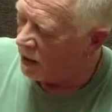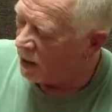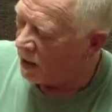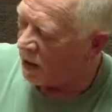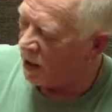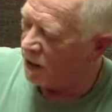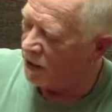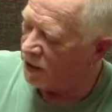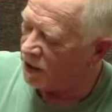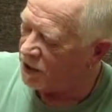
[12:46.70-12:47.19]

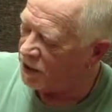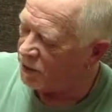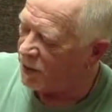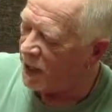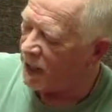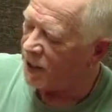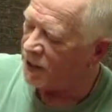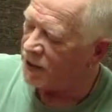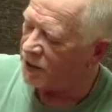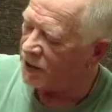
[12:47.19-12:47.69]
All these
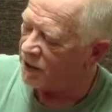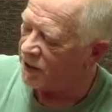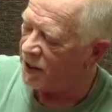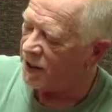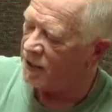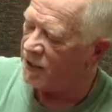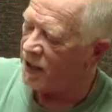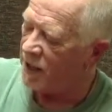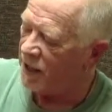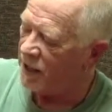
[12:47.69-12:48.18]
pegs are
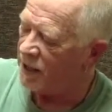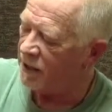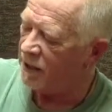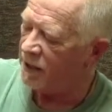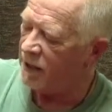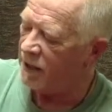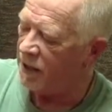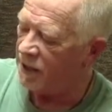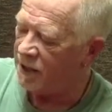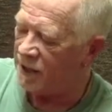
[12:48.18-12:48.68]
in tight
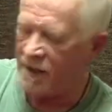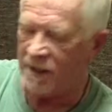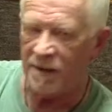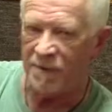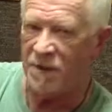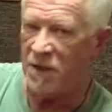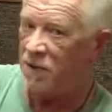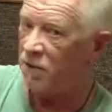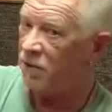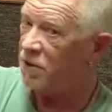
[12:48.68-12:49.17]
and I didn't
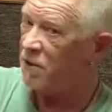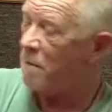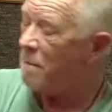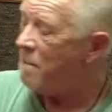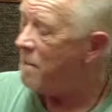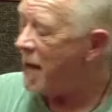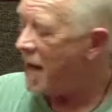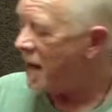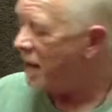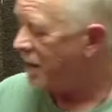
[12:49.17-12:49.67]
have to use a
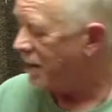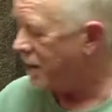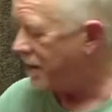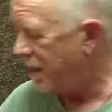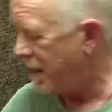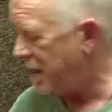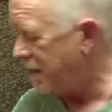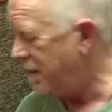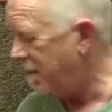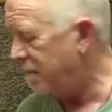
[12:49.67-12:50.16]
mallet
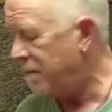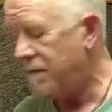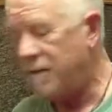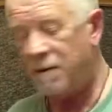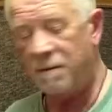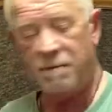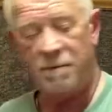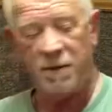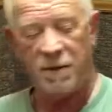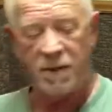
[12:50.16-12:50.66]
on them.
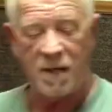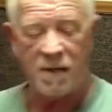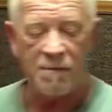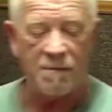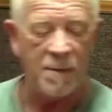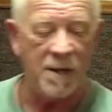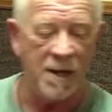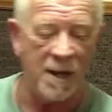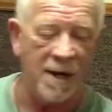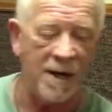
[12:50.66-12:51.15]

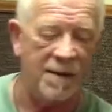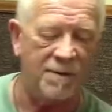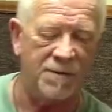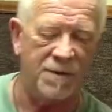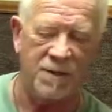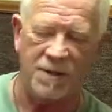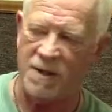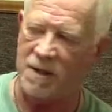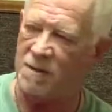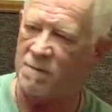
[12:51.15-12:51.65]
Believe me, I've
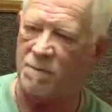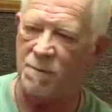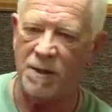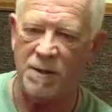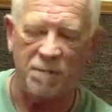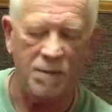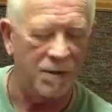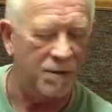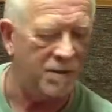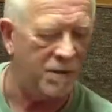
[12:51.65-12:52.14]
seen
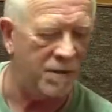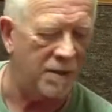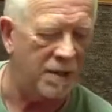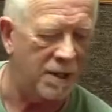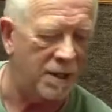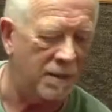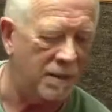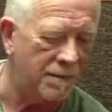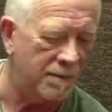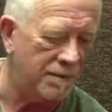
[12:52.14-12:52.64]
people do
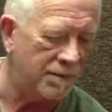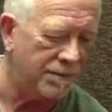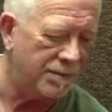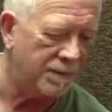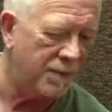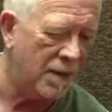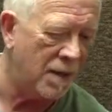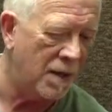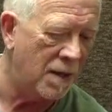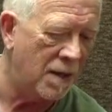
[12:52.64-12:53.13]
it.
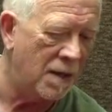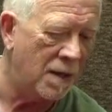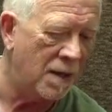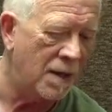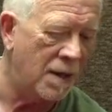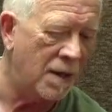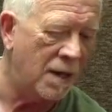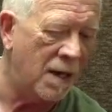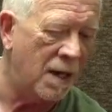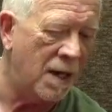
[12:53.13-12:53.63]

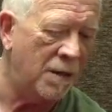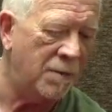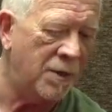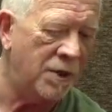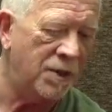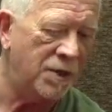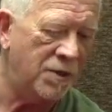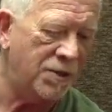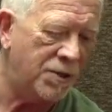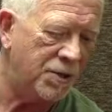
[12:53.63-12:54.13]
I'm
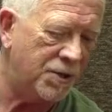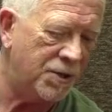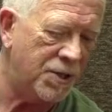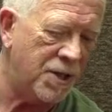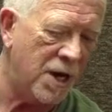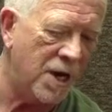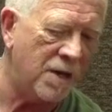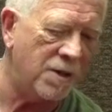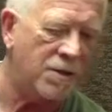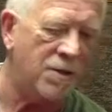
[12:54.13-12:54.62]
going to use a
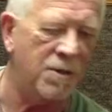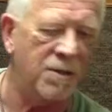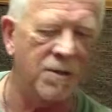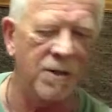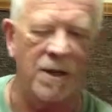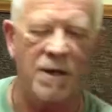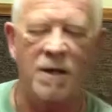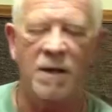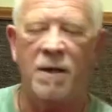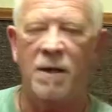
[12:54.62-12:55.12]
Snark
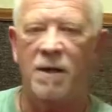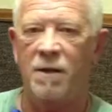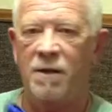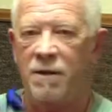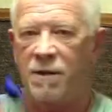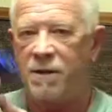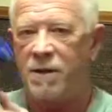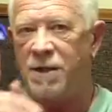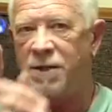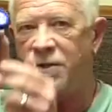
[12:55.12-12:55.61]
tuner.
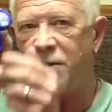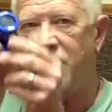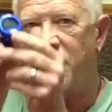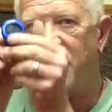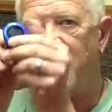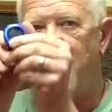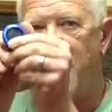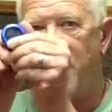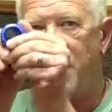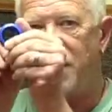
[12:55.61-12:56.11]
These are
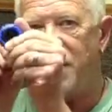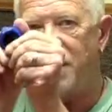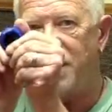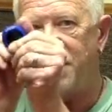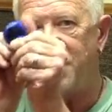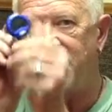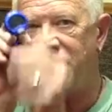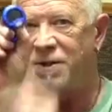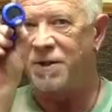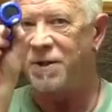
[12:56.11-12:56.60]
great.
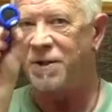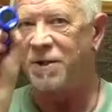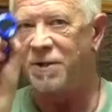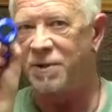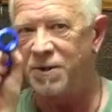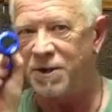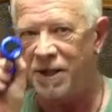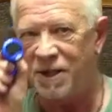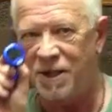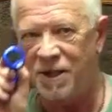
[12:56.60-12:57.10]
This is an
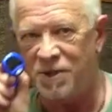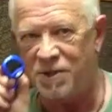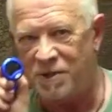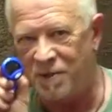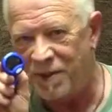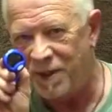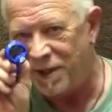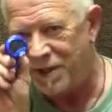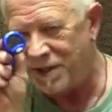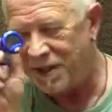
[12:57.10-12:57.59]
acoustic
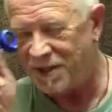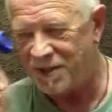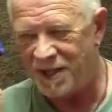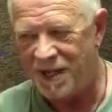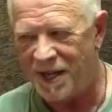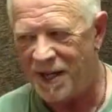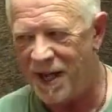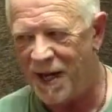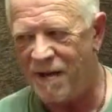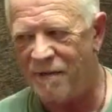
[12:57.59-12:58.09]
instrument. It does
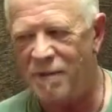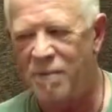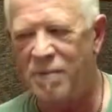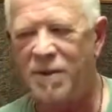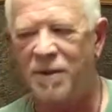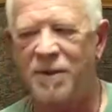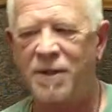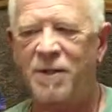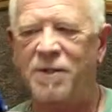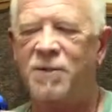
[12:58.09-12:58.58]
not have a
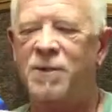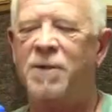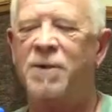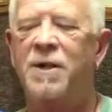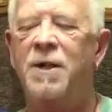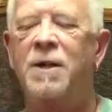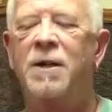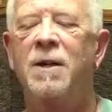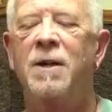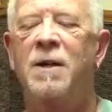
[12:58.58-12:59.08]
built-in
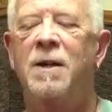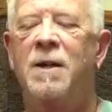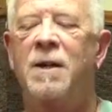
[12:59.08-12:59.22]
tuner.